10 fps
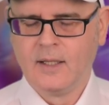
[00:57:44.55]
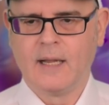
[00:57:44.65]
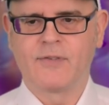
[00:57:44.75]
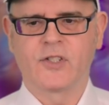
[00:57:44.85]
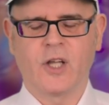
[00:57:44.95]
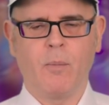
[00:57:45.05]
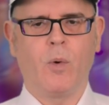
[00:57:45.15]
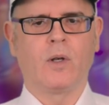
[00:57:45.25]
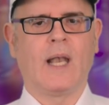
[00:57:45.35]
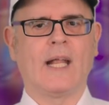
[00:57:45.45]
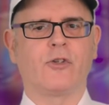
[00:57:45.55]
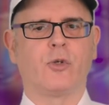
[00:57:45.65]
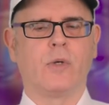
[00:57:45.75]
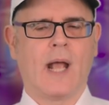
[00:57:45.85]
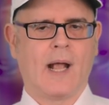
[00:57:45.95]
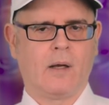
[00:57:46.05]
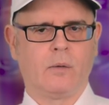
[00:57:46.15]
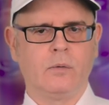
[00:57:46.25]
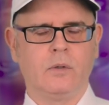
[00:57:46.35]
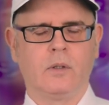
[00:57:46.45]
If someone lets you
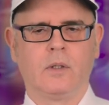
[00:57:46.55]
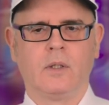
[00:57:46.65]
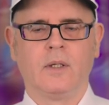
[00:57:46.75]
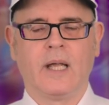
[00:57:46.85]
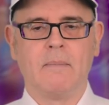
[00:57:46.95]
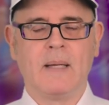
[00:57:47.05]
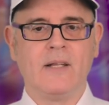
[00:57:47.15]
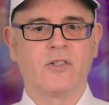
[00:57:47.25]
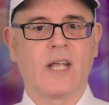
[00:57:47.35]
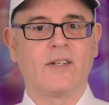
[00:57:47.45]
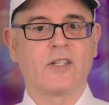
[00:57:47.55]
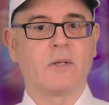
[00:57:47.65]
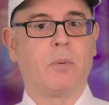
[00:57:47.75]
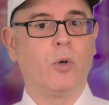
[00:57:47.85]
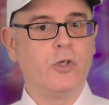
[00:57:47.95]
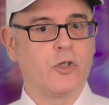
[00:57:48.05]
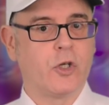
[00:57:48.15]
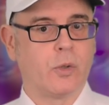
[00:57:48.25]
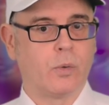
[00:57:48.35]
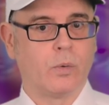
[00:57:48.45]
down, it means they disappoint
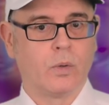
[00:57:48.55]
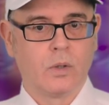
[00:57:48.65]
you.